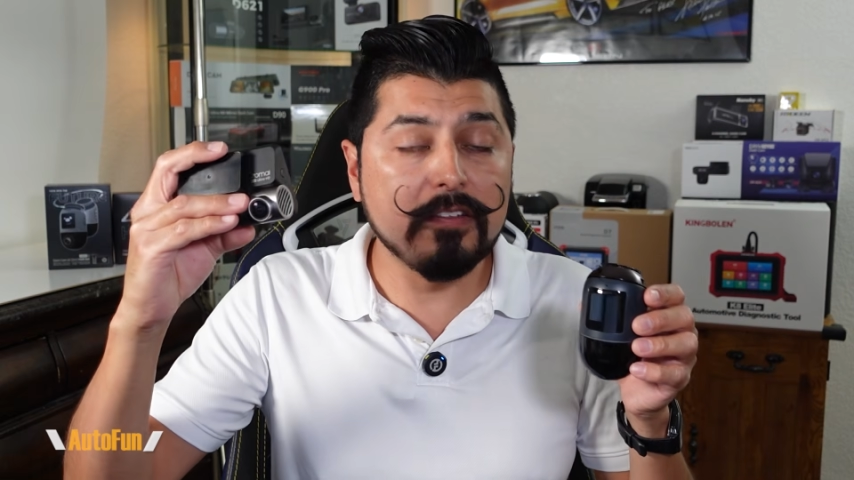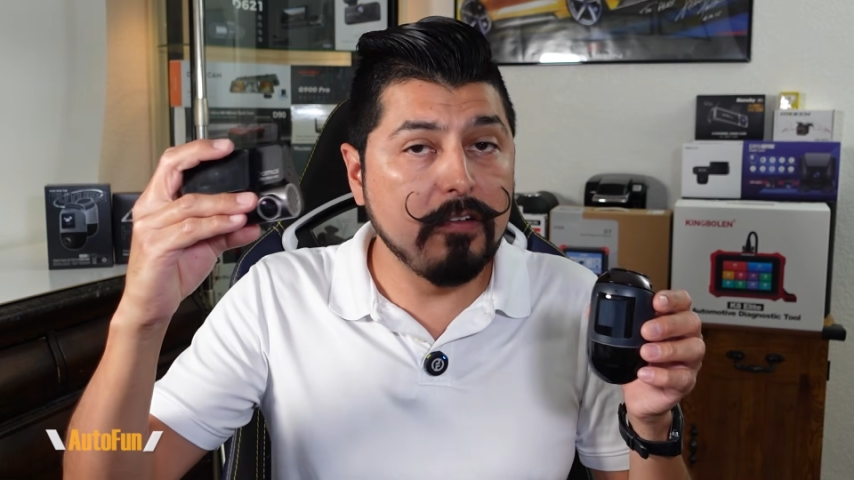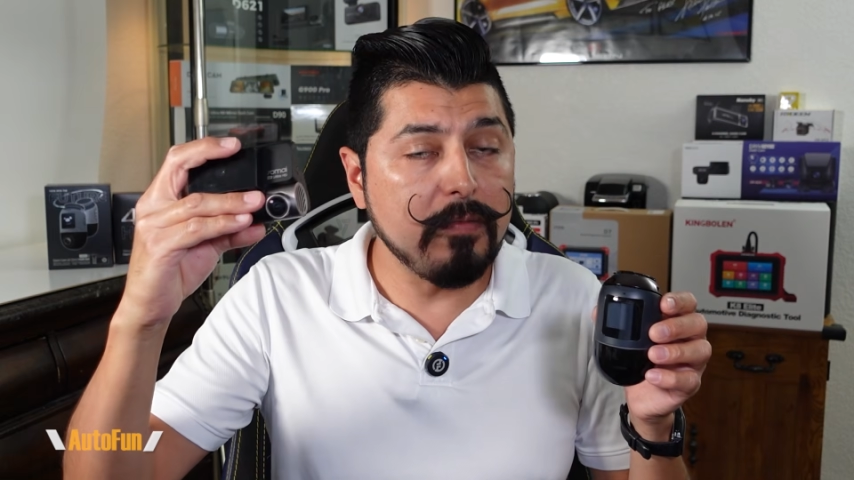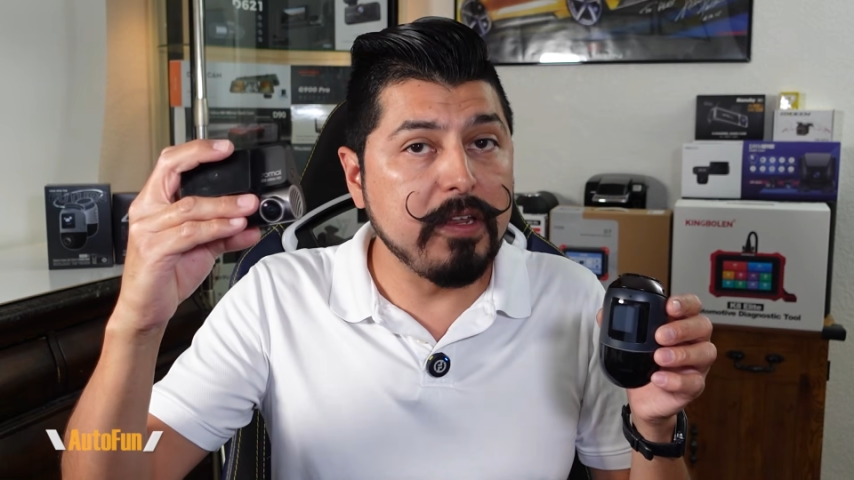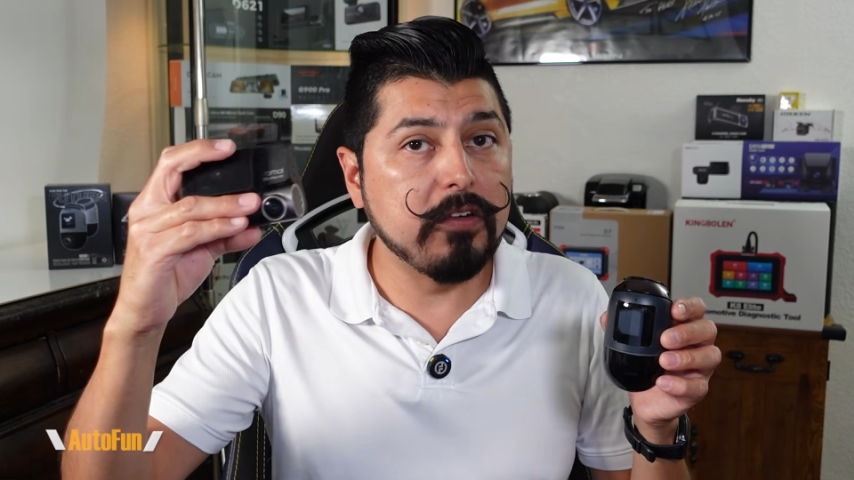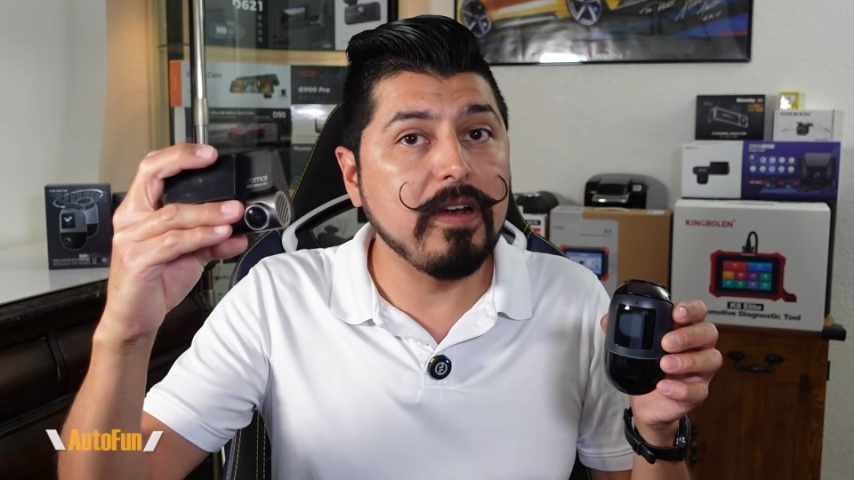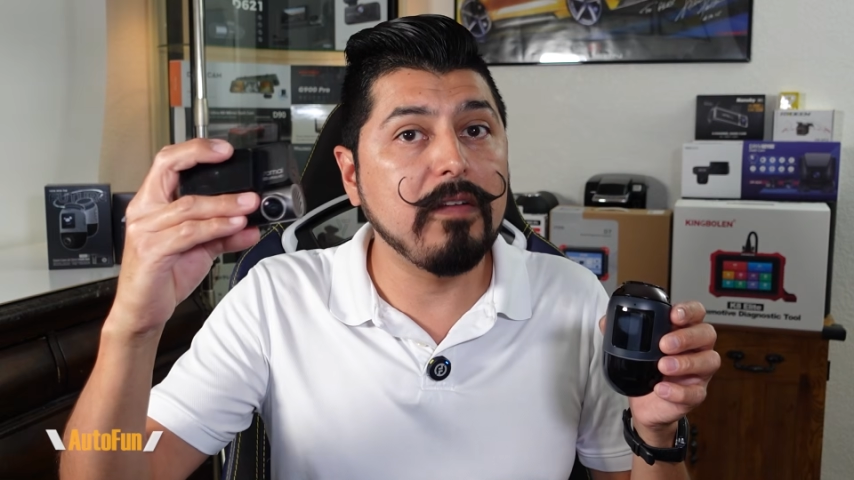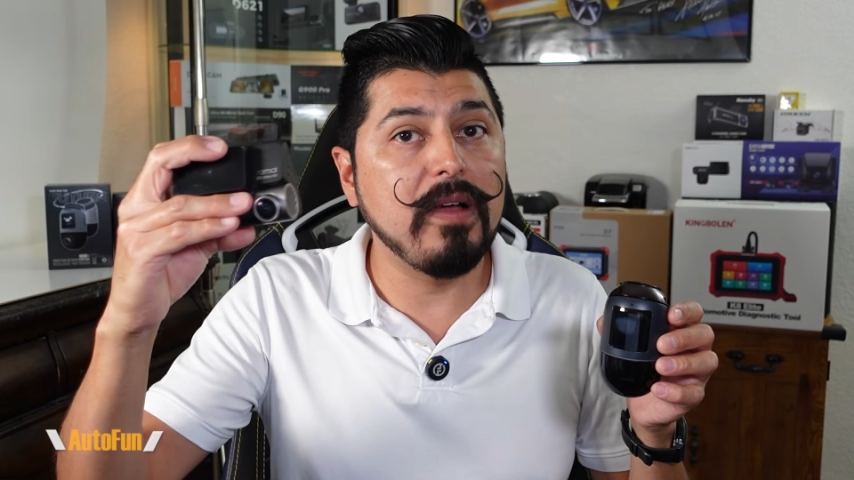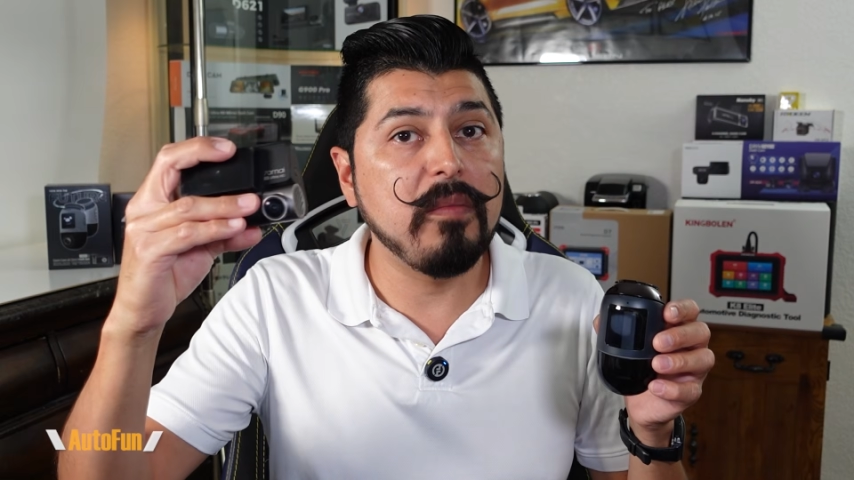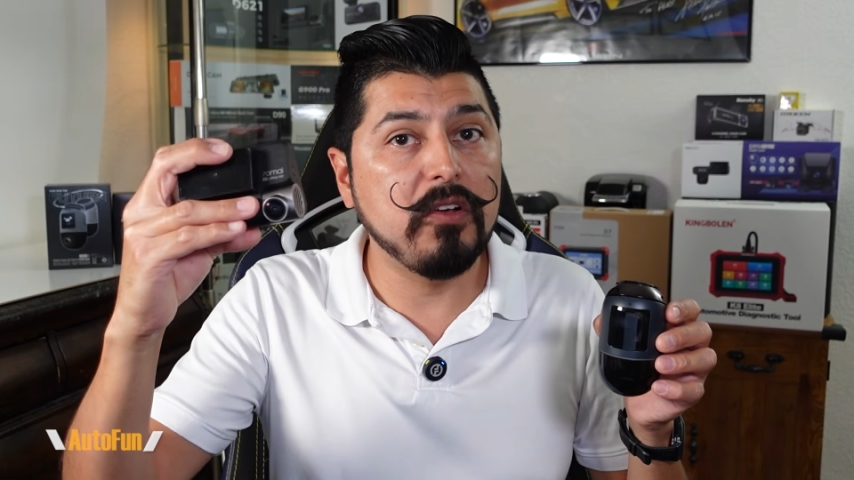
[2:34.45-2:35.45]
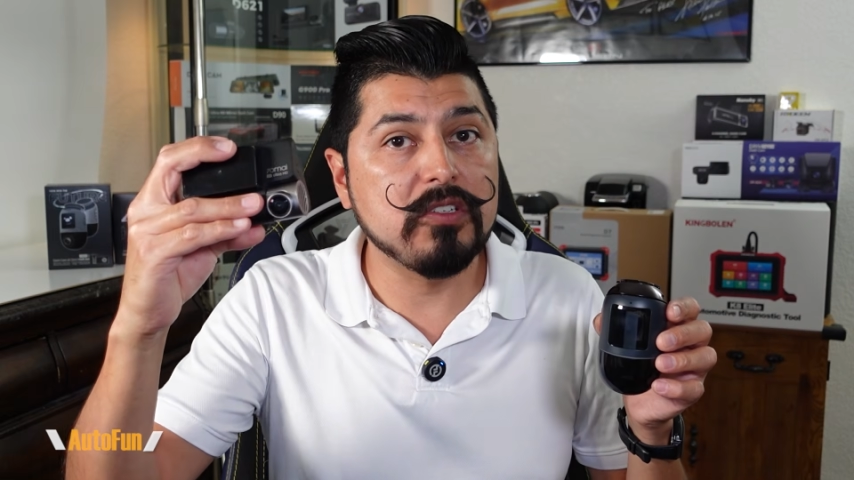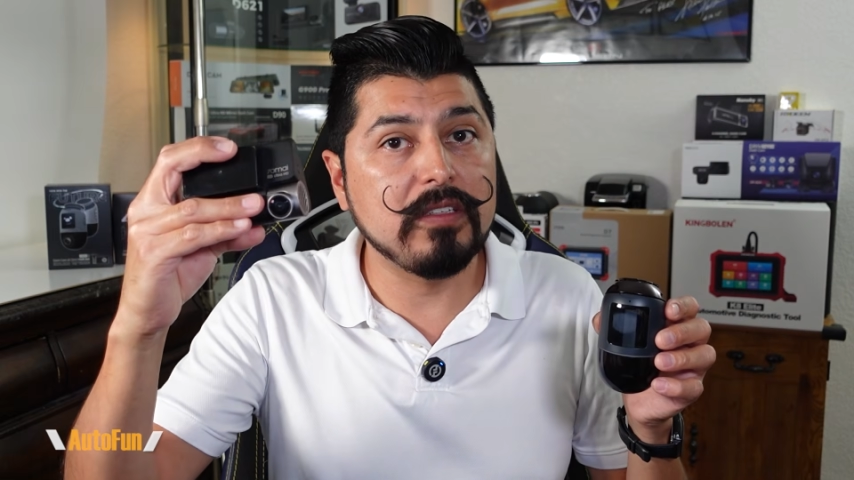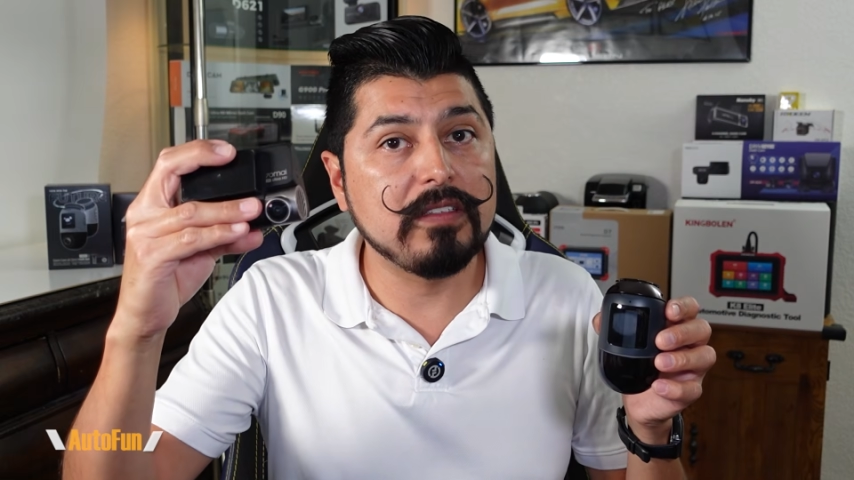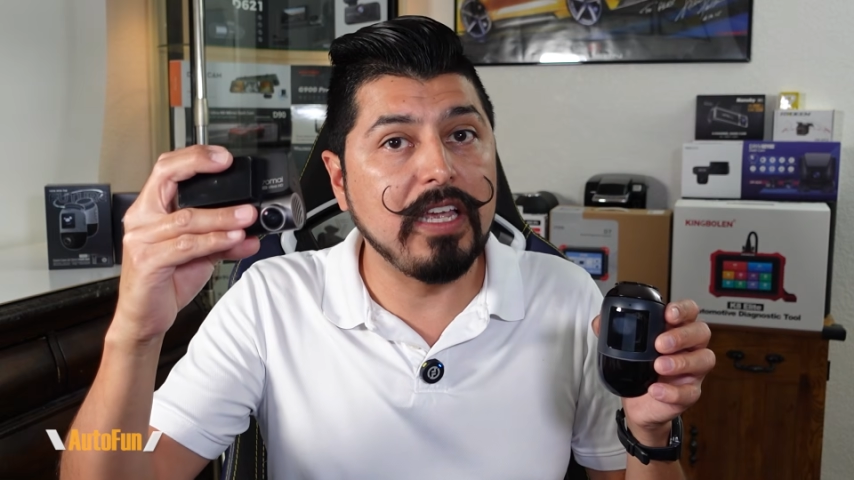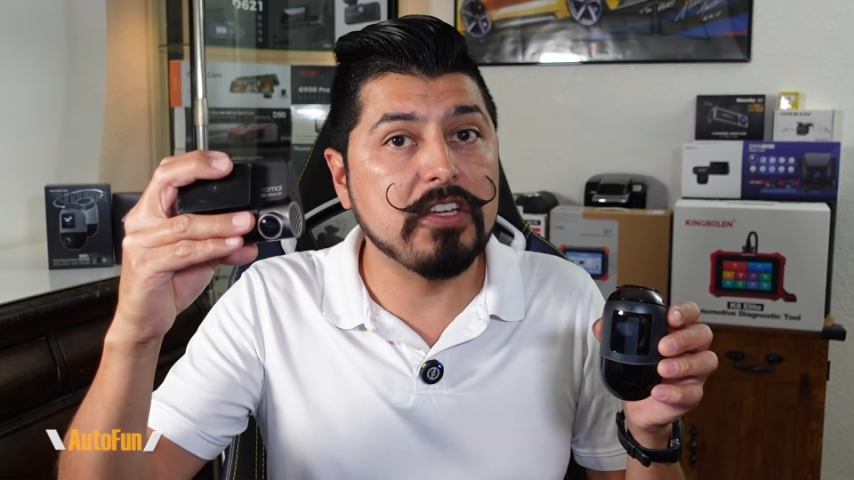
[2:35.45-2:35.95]
could be triggered by motion
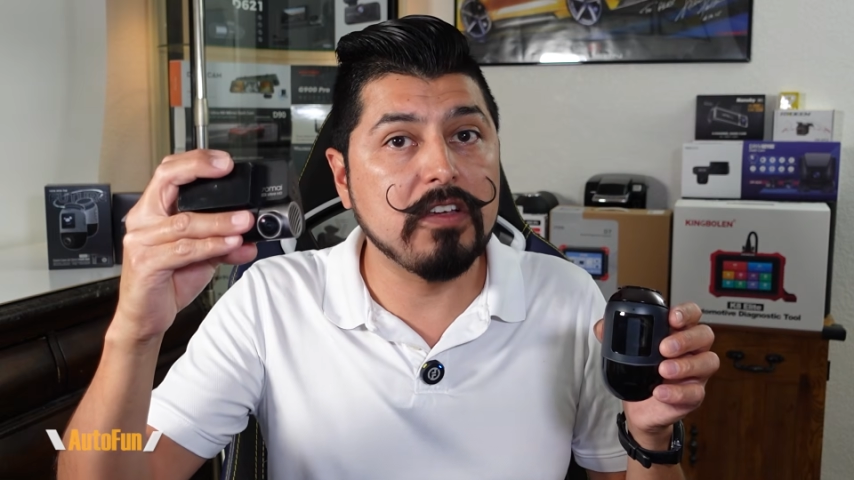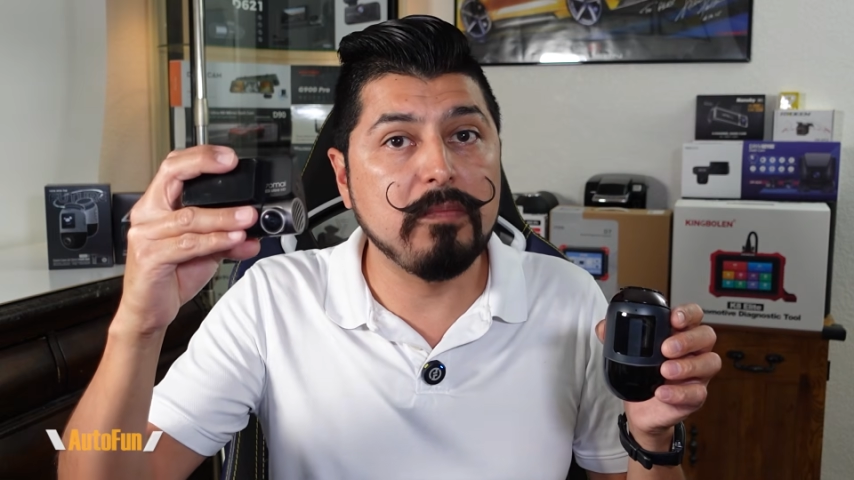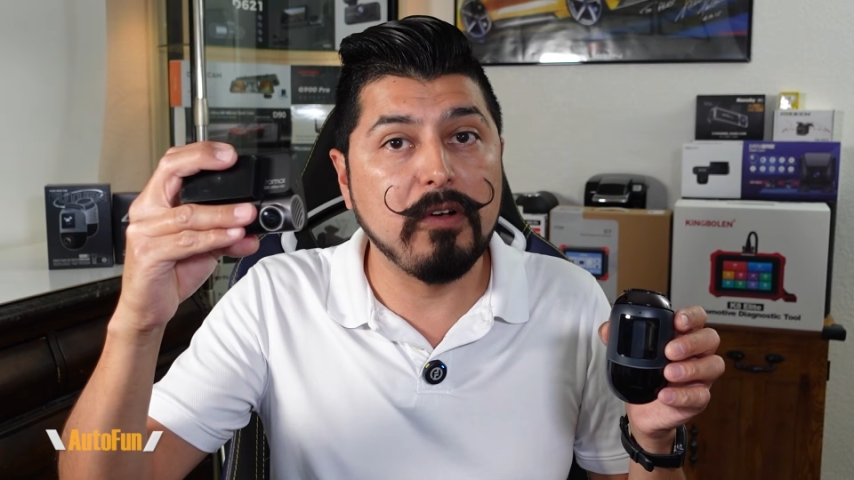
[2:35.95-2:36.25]
detection,